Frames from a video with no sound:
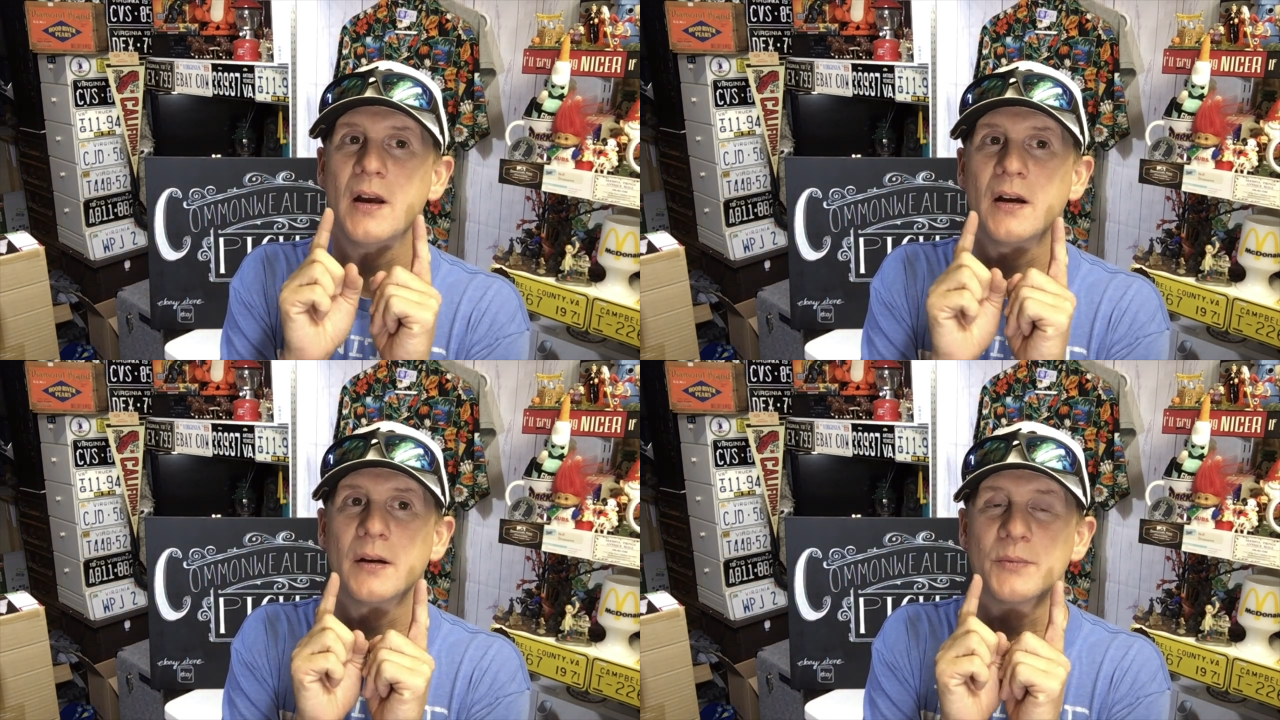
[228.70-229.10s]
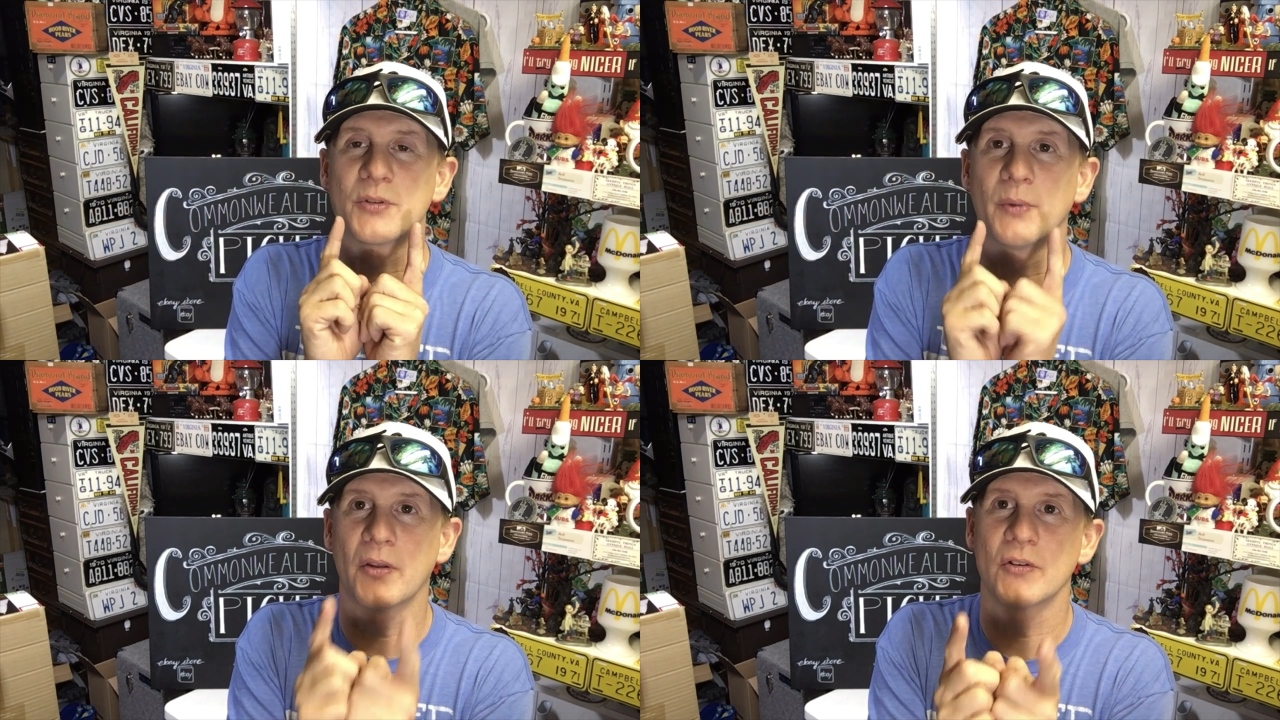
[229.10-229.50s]
um,
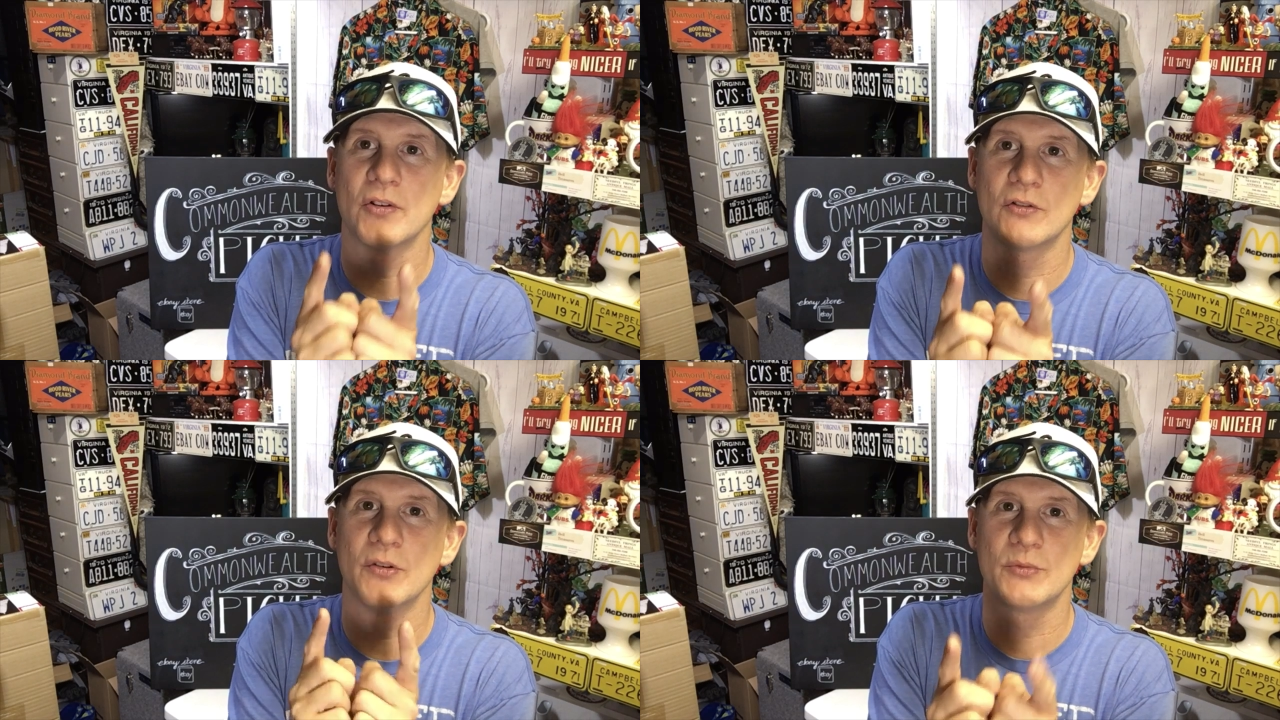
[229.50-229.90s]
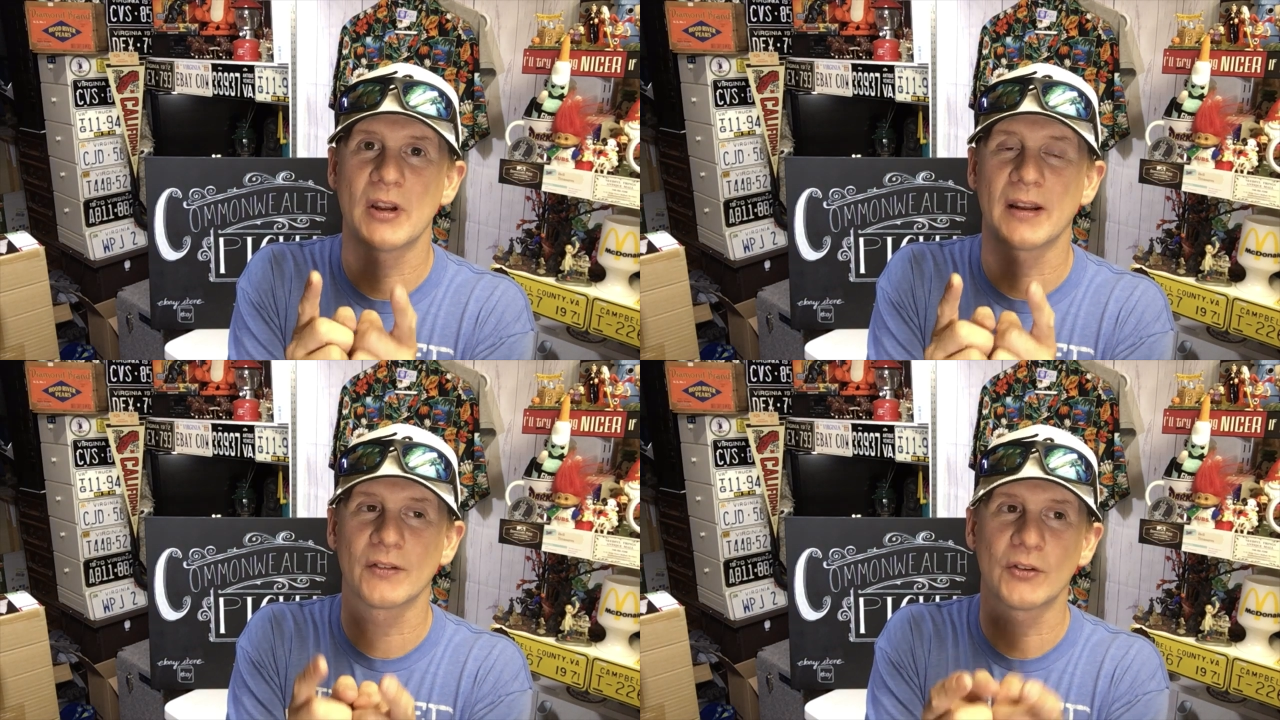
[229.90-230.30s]
some other YouTube
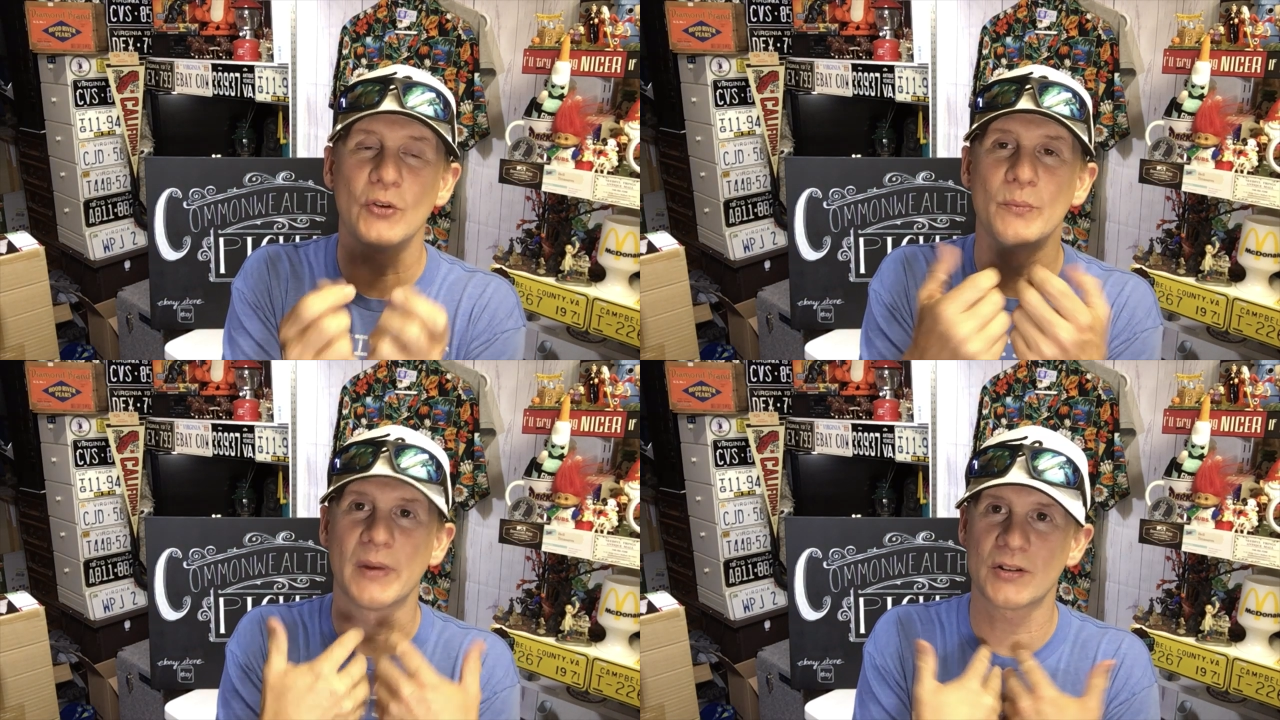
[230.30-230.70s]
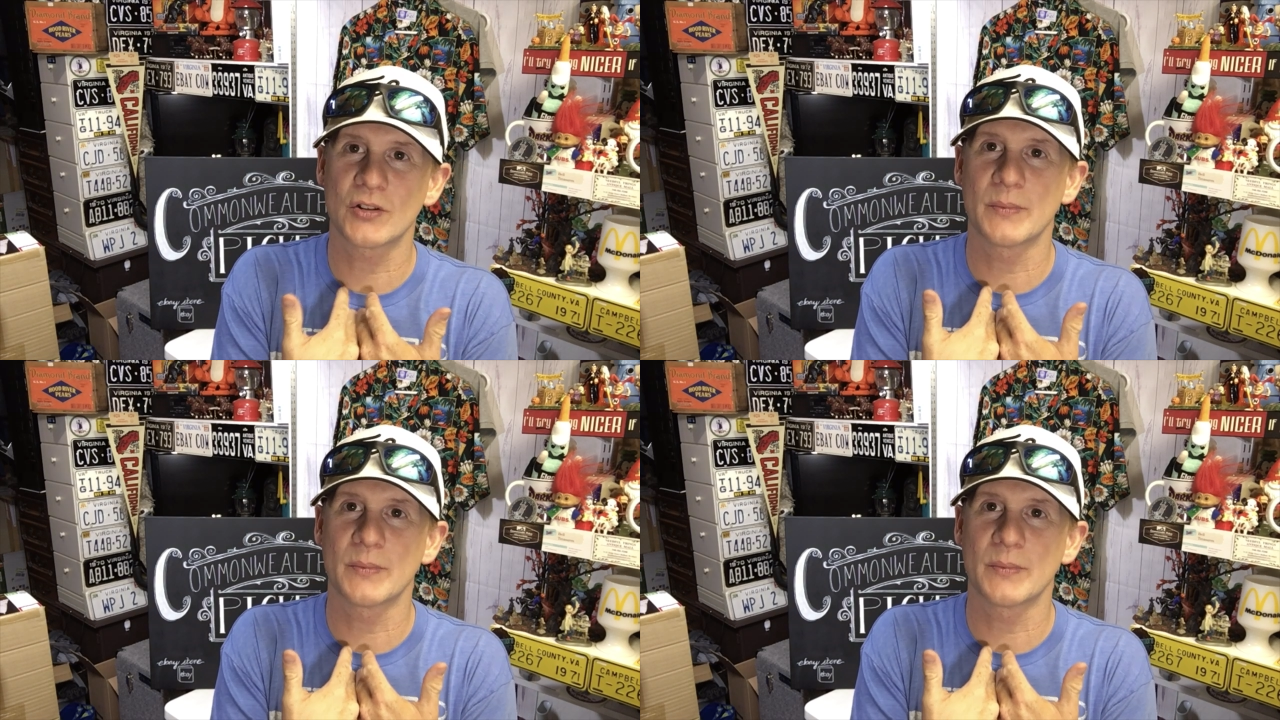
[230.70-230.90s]
channels who mentioned